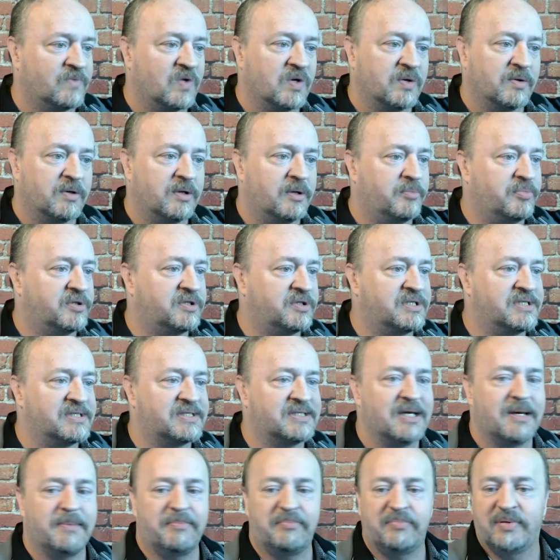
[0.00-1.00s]
I'm going to put
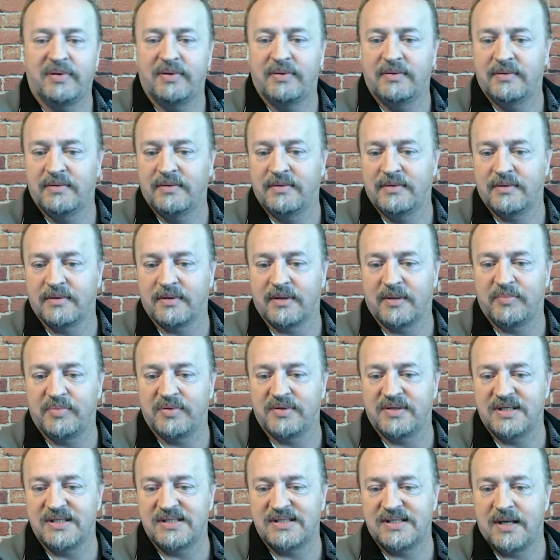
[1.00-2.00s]
this up. I'm going to
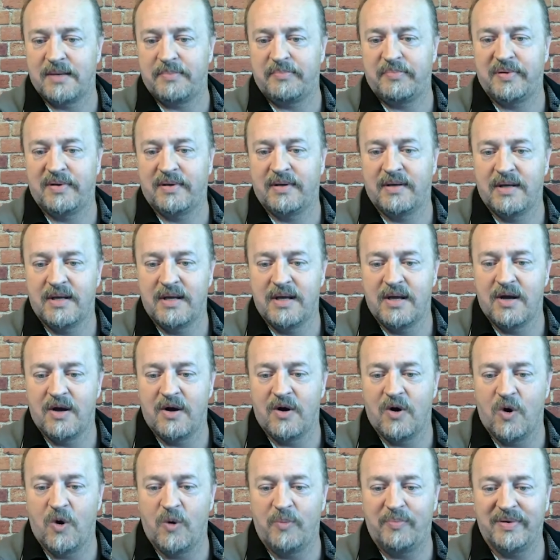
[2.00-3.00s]
put this up,
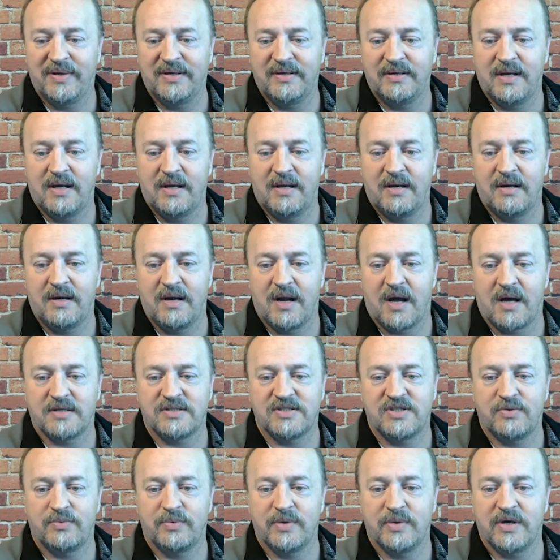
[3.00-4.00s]
hoping
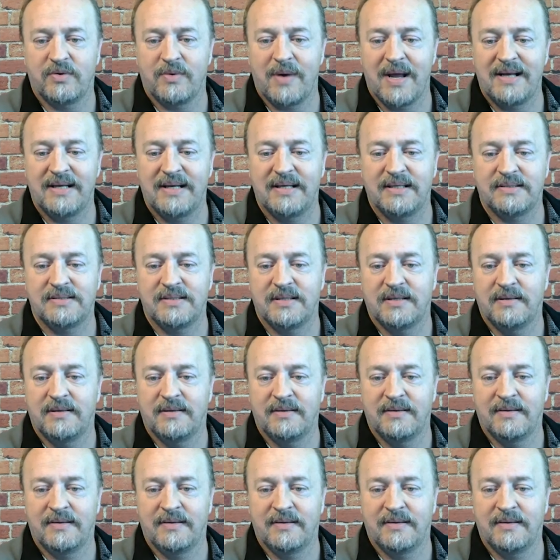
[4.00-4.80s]
not to regret it